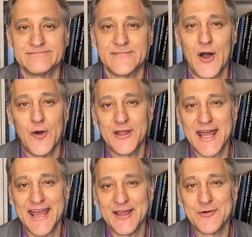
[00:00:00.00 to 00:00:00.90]

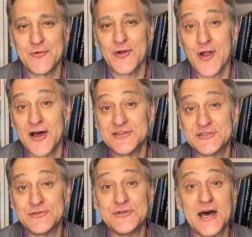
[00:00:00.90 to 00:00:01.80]
Okay, we're on
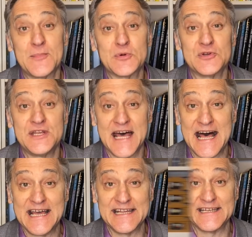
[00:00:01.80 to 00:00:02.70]
to number
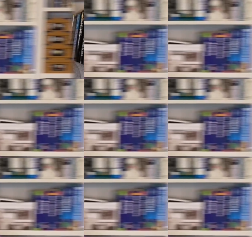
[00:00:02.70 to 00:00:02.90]
9.